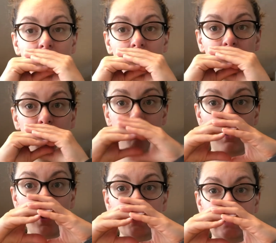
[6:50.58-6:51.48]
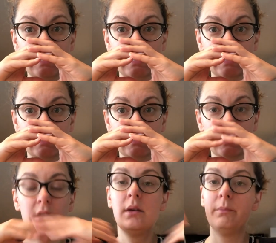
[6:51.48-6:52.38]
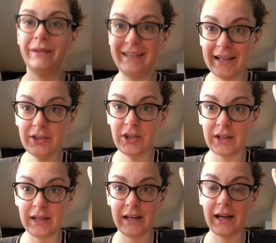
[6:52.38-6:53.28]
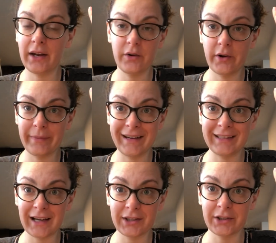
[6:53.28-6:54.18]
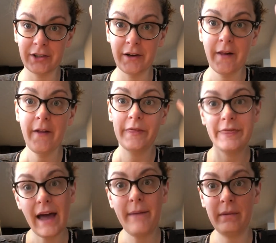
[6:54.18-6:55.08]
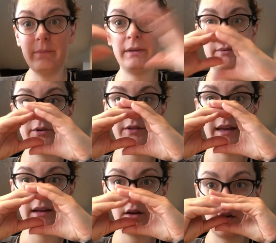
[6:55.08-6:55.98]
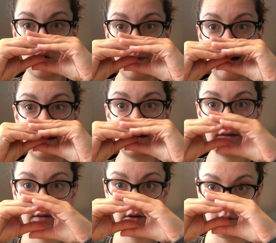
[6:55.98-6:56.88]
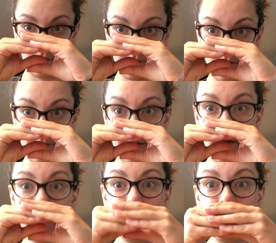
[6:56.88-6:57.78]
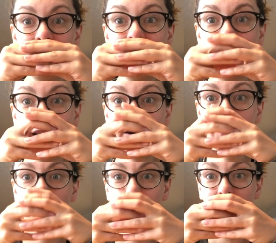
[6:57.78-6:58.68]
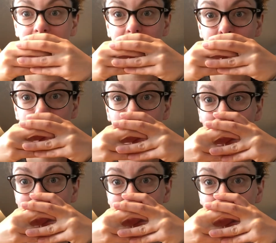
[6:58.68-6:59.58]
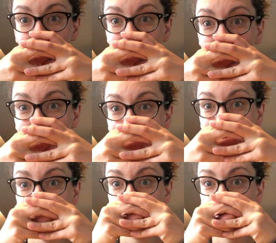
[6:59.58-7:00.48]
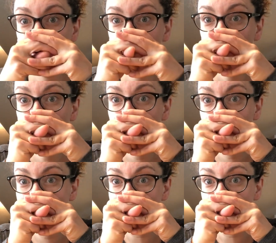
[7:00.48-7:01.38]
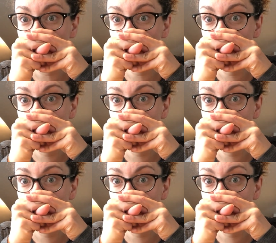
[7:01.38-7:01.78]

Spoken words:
A bulging disc, potentially, I don't know, I'm not a doctor, that might be able to like go back to normal. But if it tears open, if it breaks open and goo comes out,